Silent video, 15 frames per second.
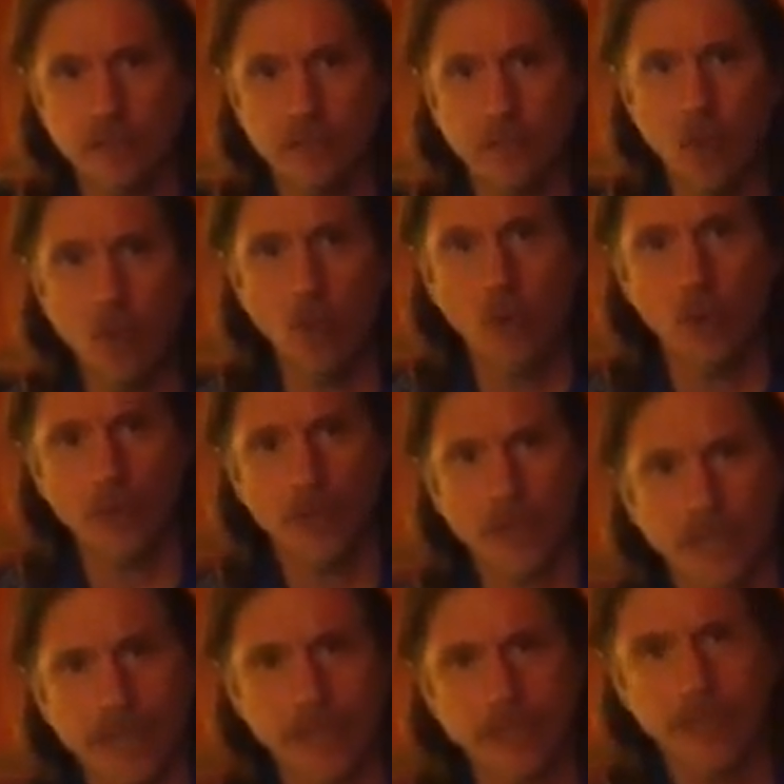4
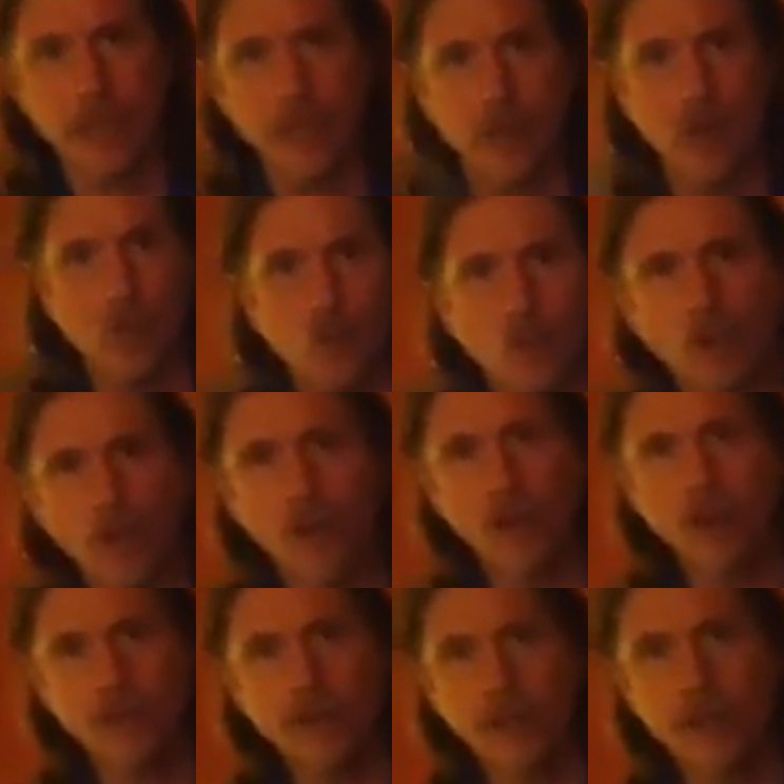and
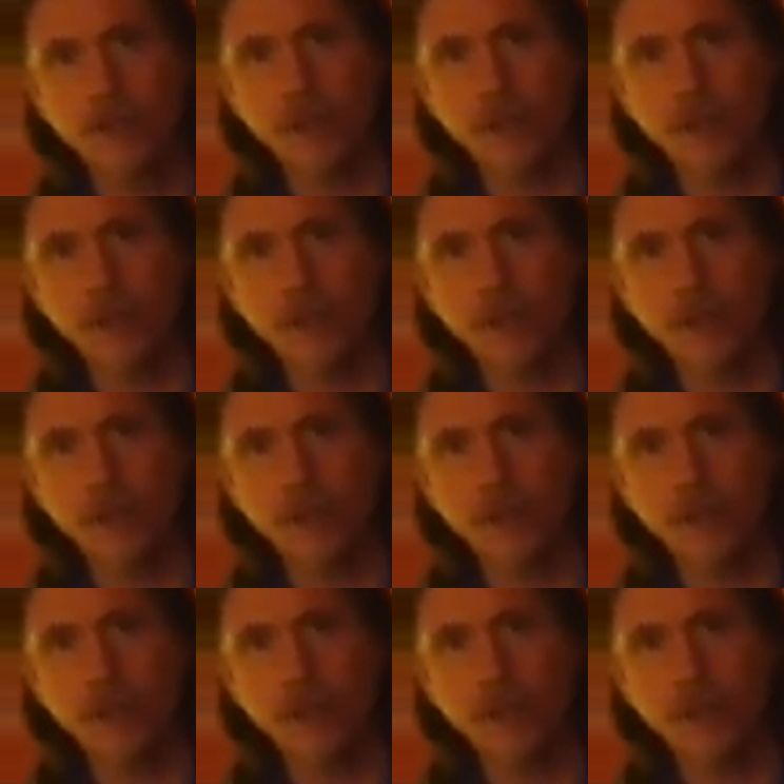1